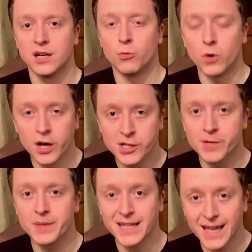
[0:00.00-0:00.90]

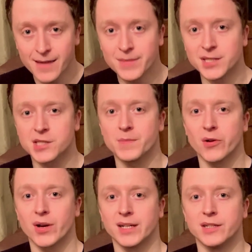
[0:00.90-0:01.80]
worshipping him in
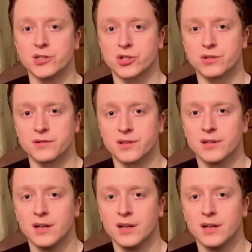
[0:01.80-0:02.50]
spirit and in truth.